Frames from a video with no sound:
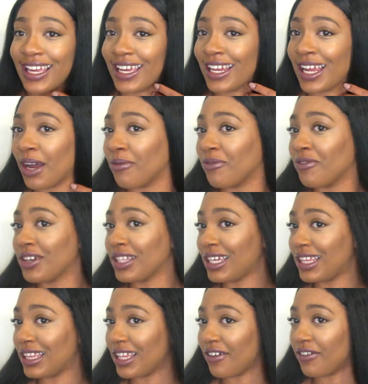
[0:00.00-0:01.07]
and I'm
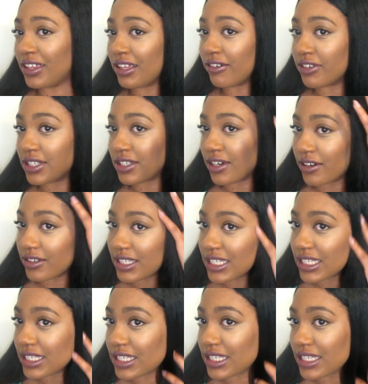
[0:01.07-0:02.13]
really loving the results
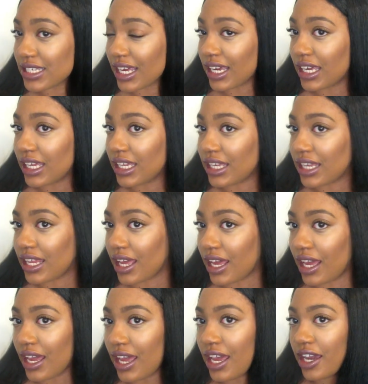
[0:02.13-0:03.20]
this is second
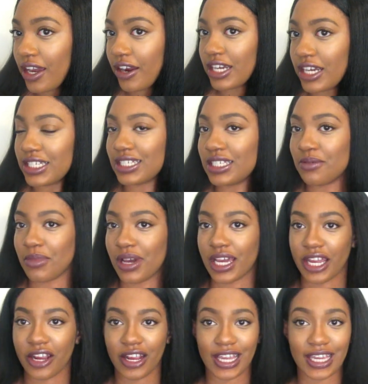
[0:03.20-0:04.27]
day hair I just did my
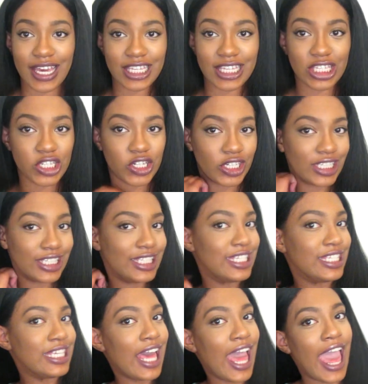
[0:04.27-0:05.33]
hair
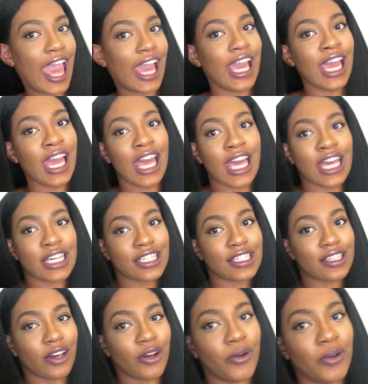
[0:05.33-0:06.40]
yesterday
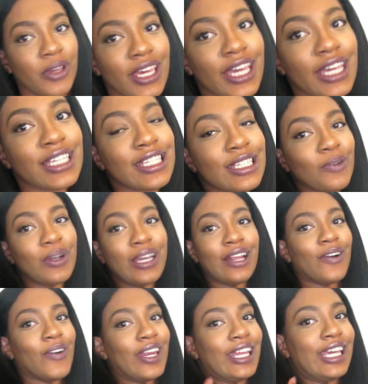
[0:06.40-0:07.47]
so yeah soak it
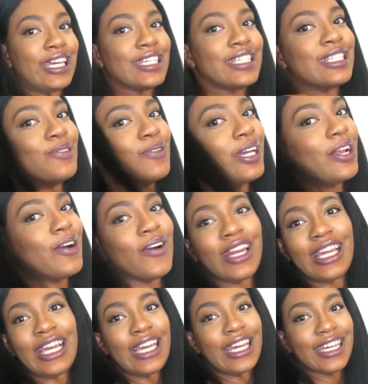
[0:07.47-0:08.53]
all in soak it
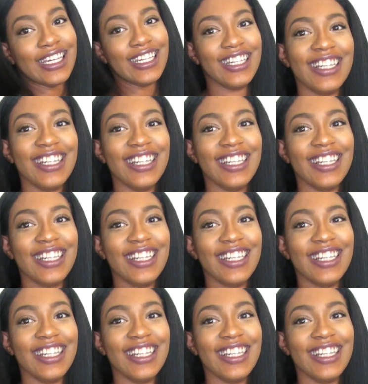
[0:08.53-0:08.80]
all in